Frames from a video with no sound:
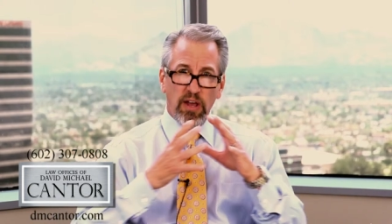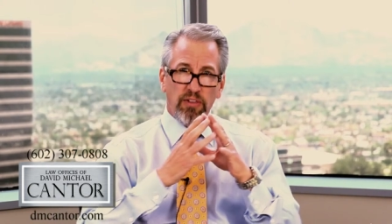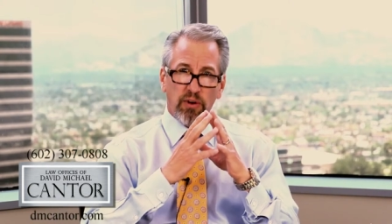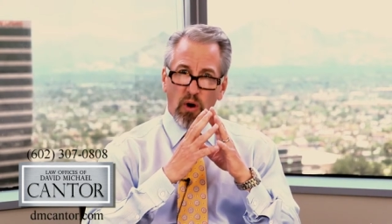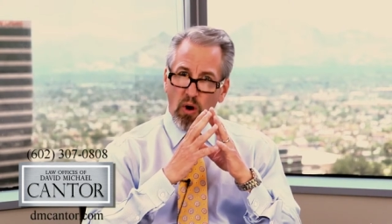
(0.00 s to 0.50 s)

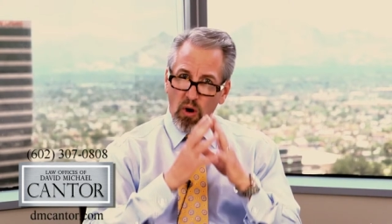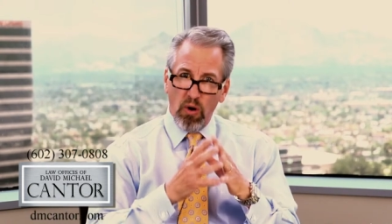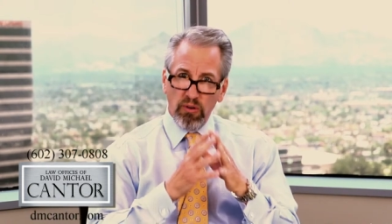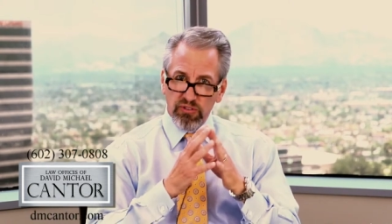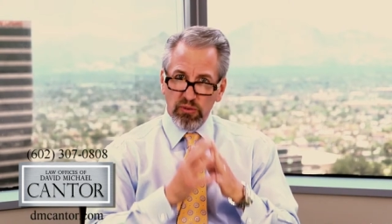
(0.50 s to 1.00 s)
There are
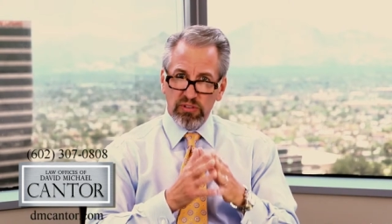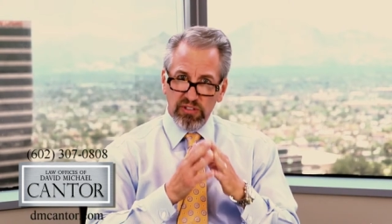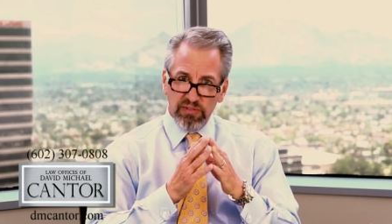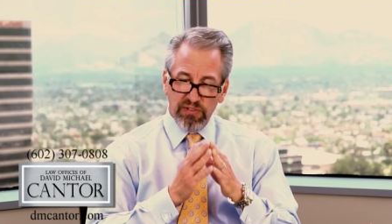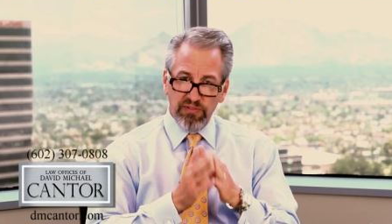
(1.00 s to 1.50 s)
all sorts
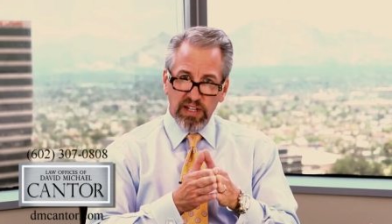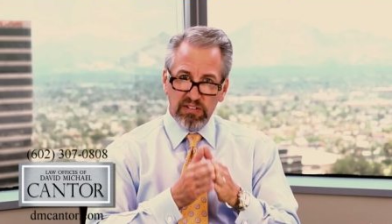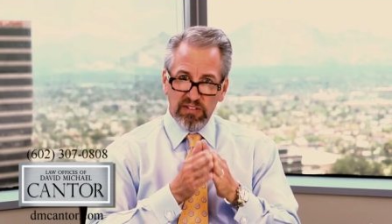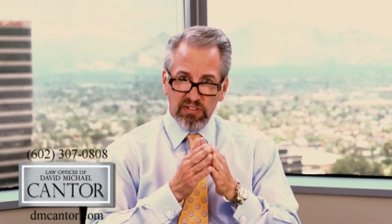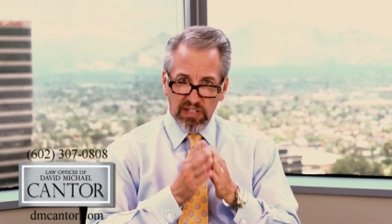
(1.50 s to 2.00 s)
of
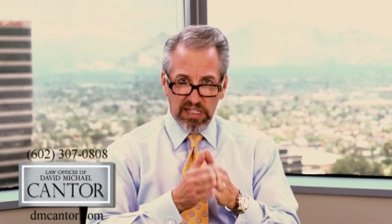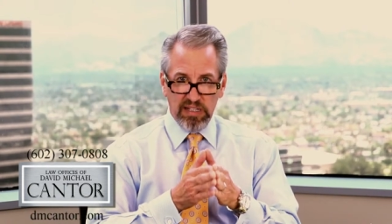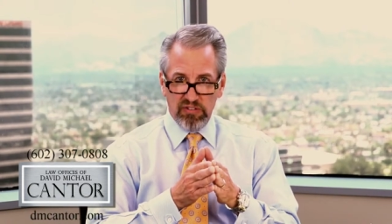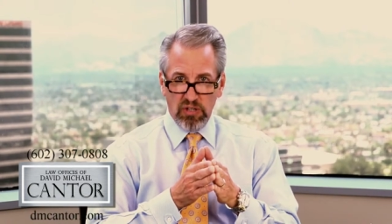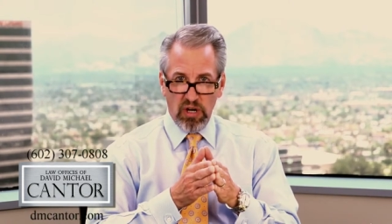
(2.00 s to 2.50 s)
defenses to
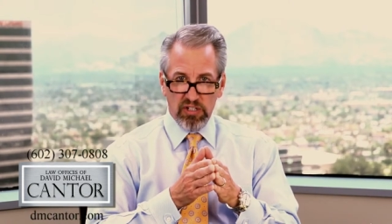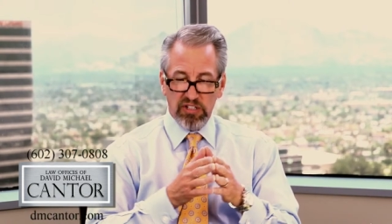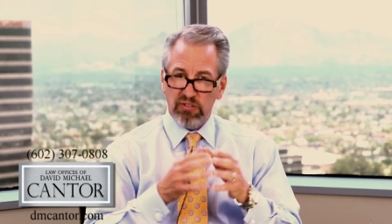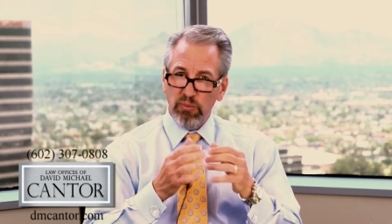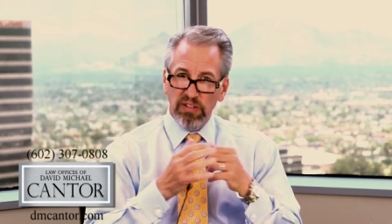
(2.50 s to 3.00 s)
these
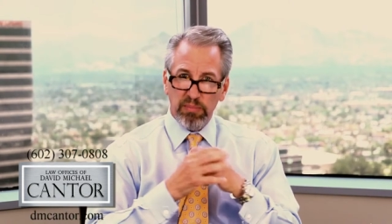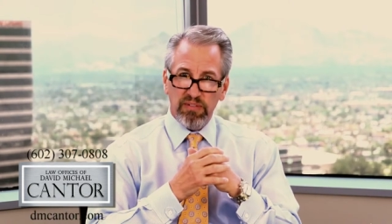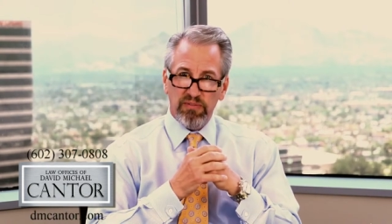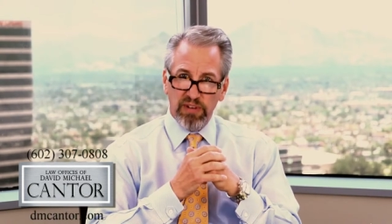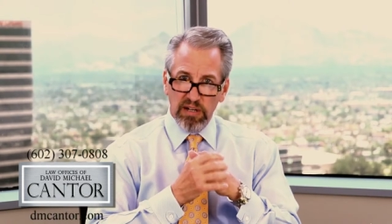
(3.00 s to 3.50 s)
charges. We've
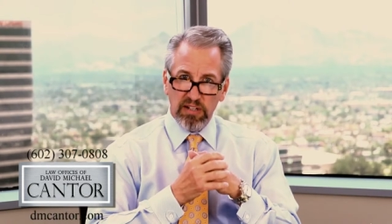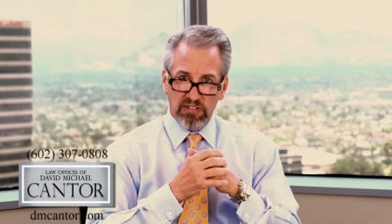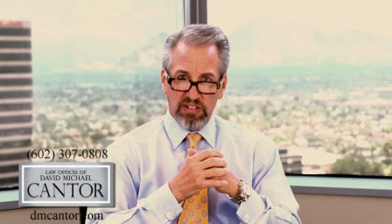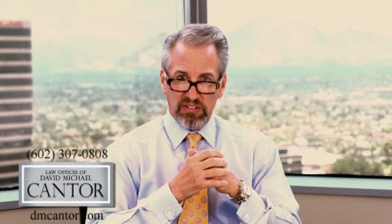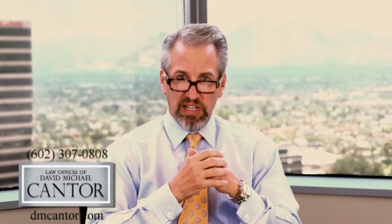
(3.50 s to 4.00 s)
been very
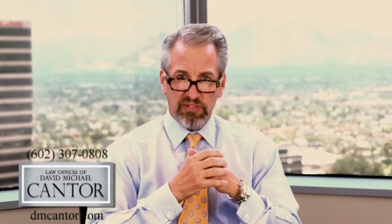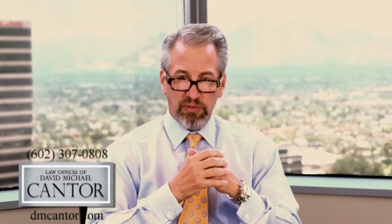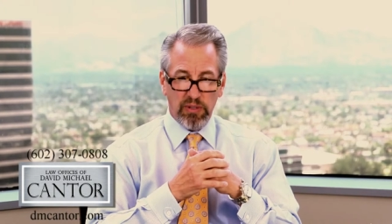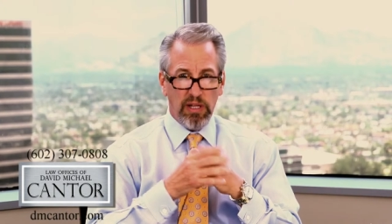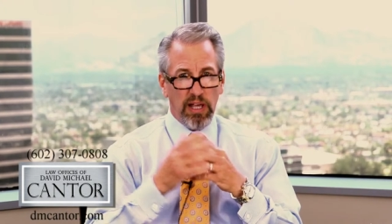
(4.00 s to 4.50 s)

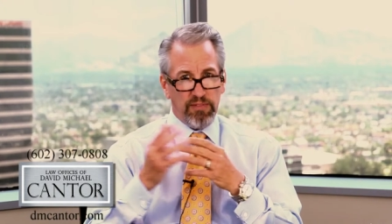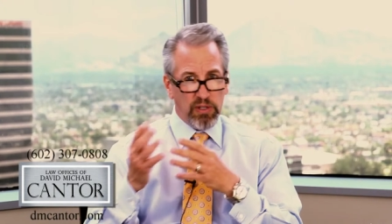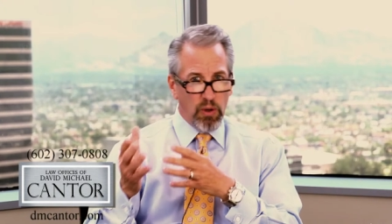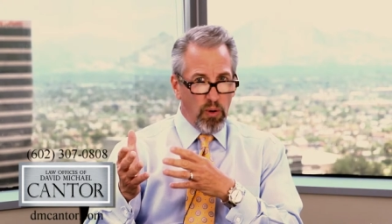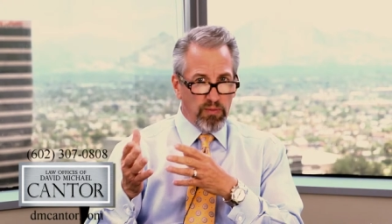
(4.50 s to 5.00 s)
successful. If you
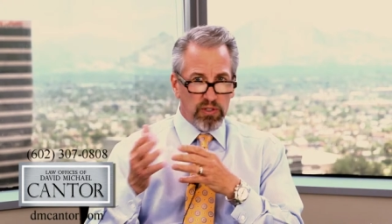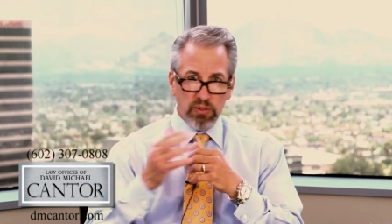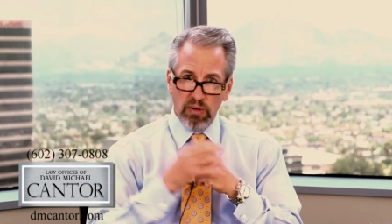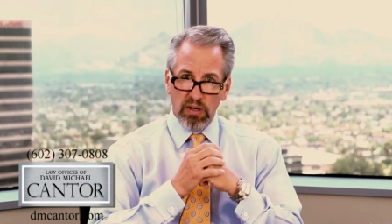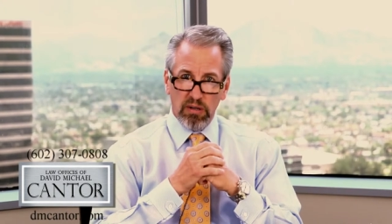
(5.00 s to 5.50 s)
go over
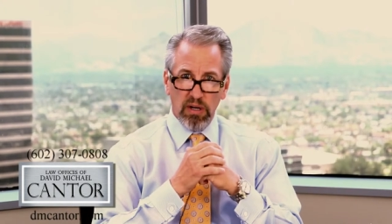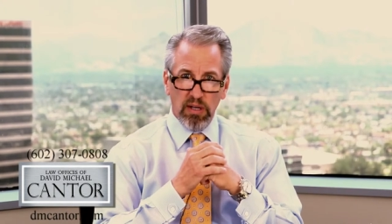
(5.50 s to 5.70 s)
to our